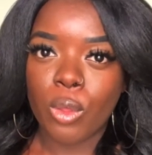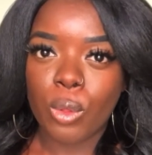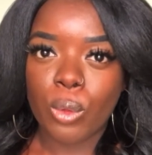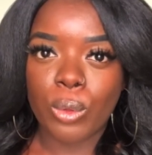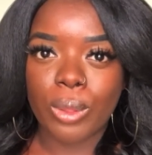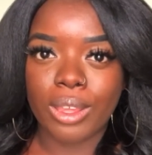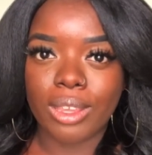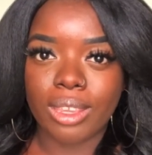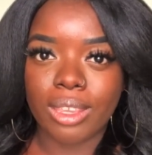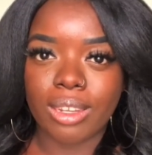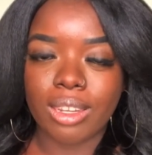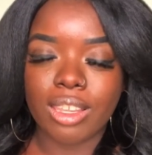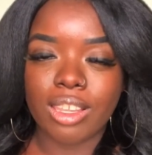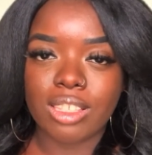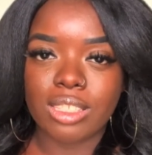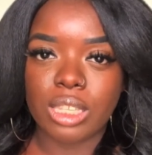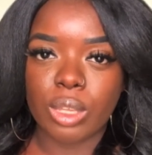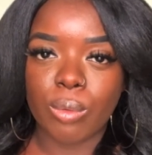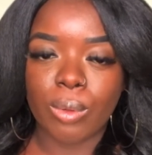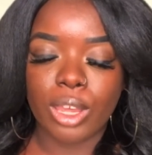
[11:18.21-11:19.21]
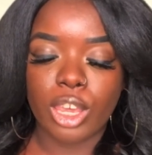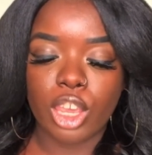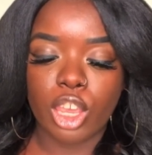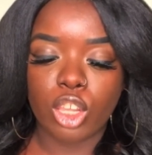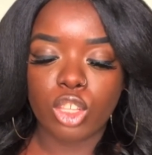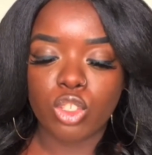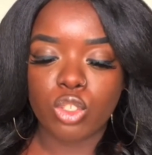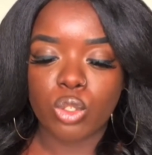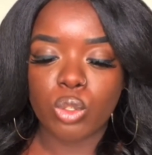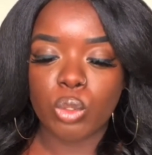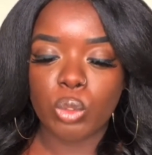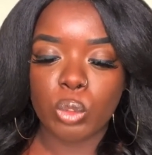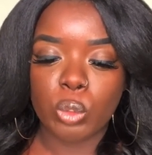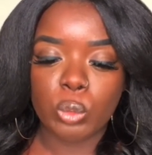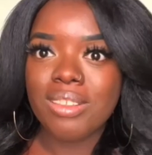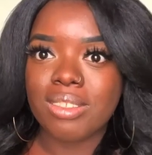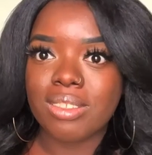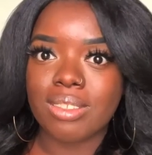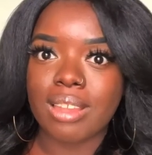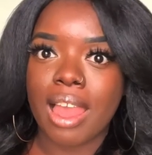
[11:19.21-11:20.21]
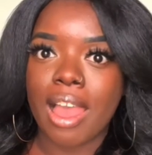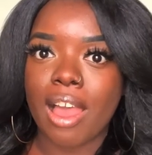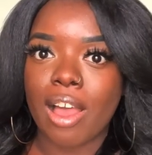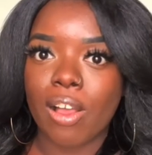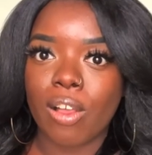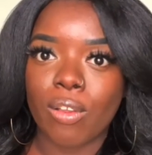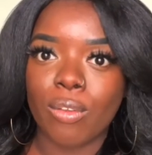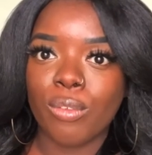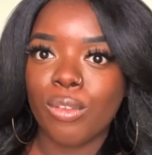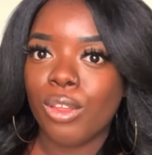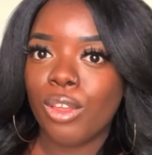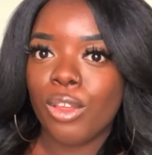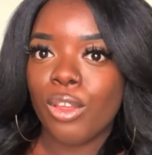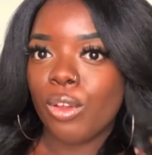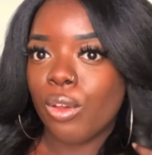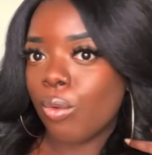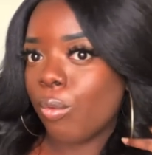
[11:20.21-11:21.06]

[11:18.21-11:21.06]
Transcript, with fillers: quick and easy way to style